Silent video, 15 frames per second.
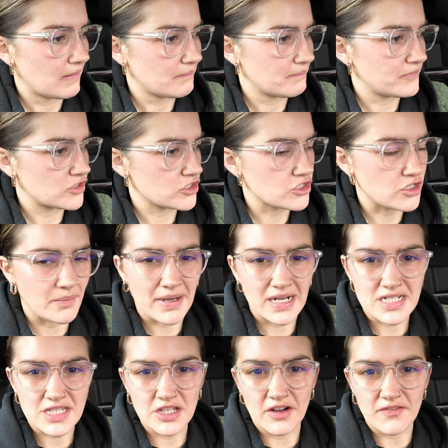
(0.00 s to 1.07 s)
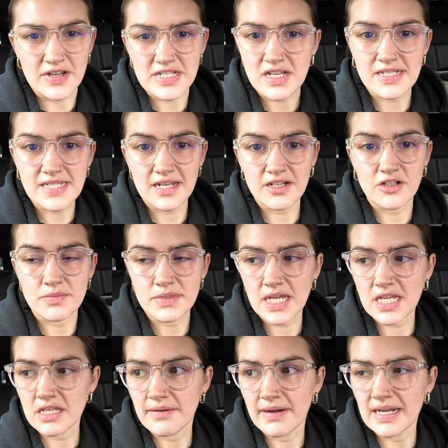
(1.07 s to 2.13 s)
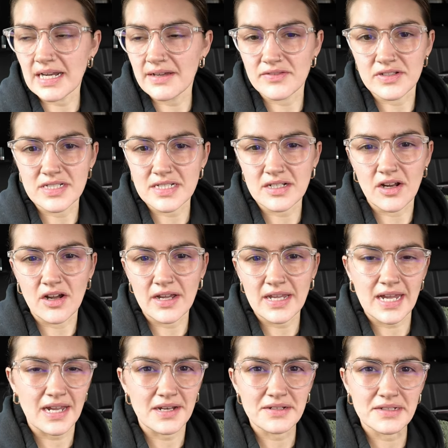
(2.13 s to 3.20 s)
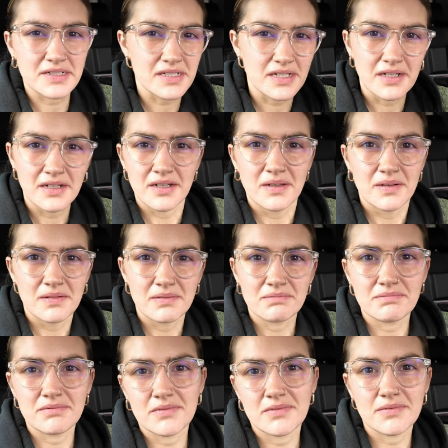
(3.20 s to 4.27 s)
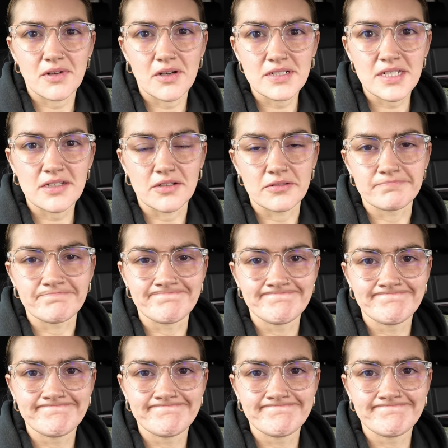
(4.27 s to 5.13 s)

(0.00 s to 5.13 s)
I've just got back to the office. I said I'd update you at 11, didn't I? And I didn't.